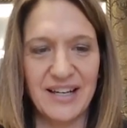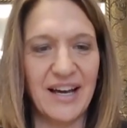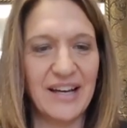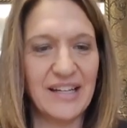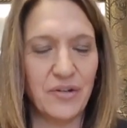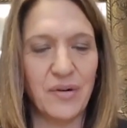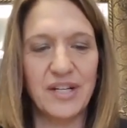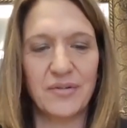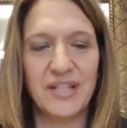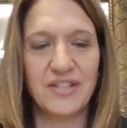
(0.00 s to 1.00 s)
not, you know, I
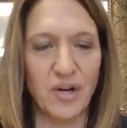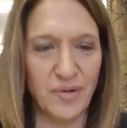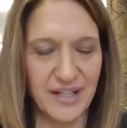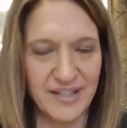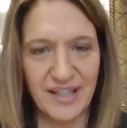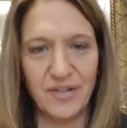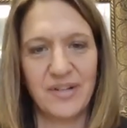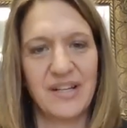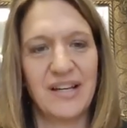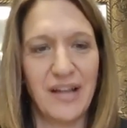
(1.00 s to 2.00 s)
don't eat donuts, I
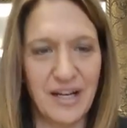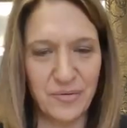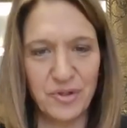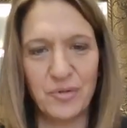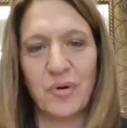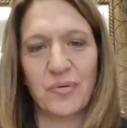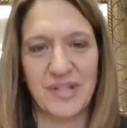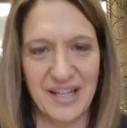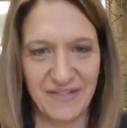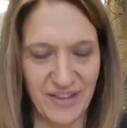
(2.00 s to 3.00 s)
don't do those
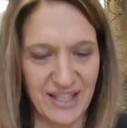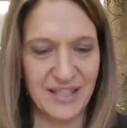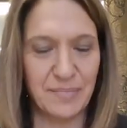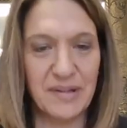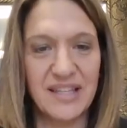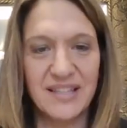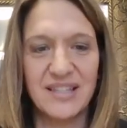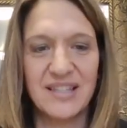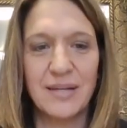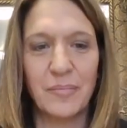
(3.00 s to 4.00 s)
kind of things, but this
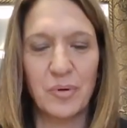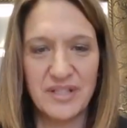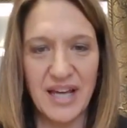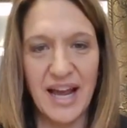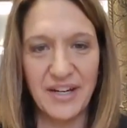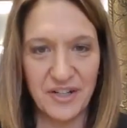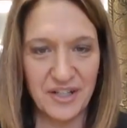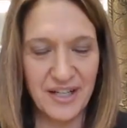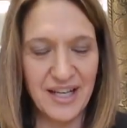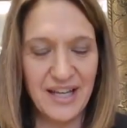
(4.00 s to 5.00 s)
is the more
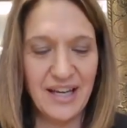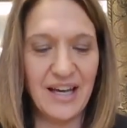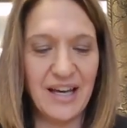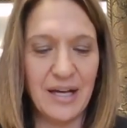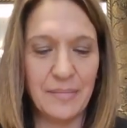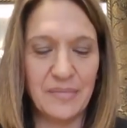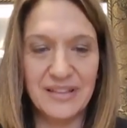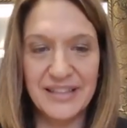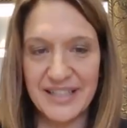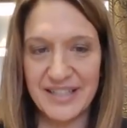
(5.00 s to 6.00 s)
tighter
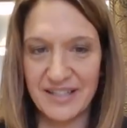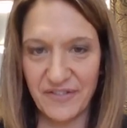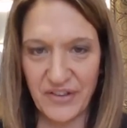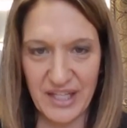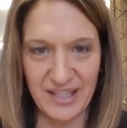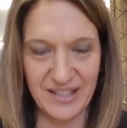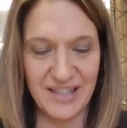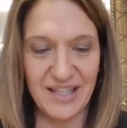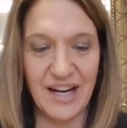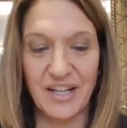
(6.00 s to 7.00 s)
list of things
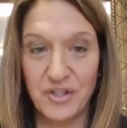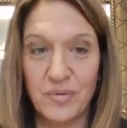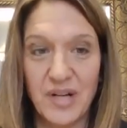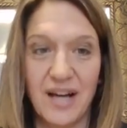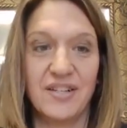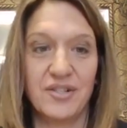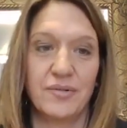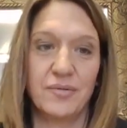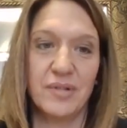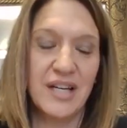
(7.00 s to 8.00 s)
that I do not
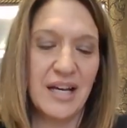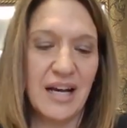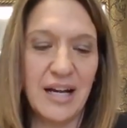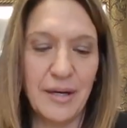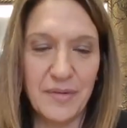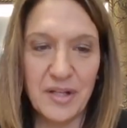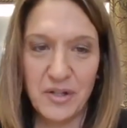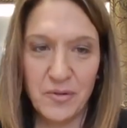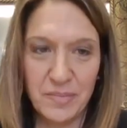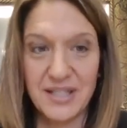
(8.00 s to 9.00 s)
do. That
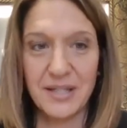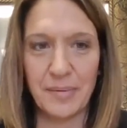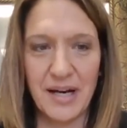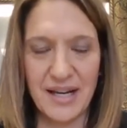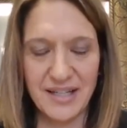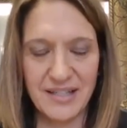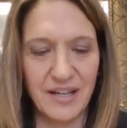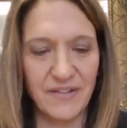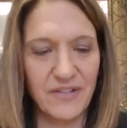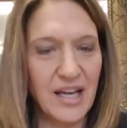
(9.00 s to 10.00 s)
you'd be surprised
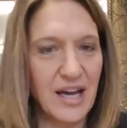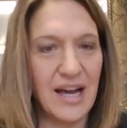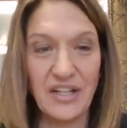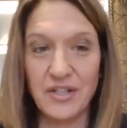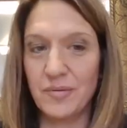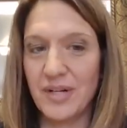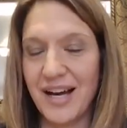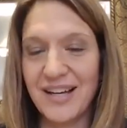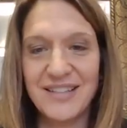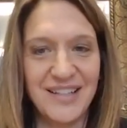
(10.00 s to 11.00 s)
of. I do
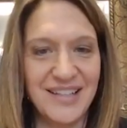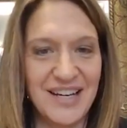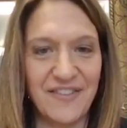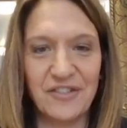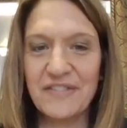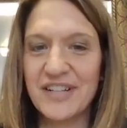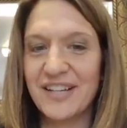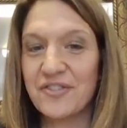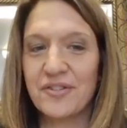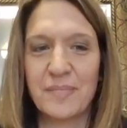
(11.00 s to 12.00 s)
not, it never even
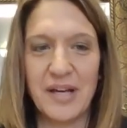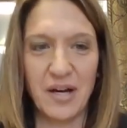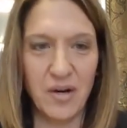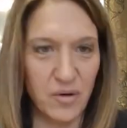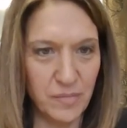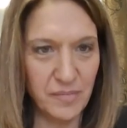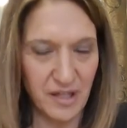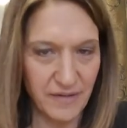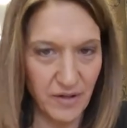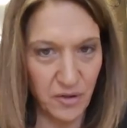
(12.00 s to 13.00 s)
enters my home
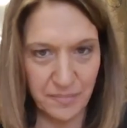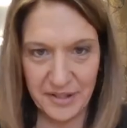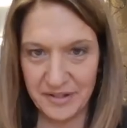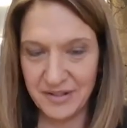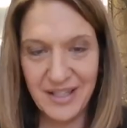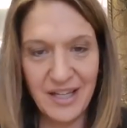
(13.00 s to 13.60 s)
of oatmeal.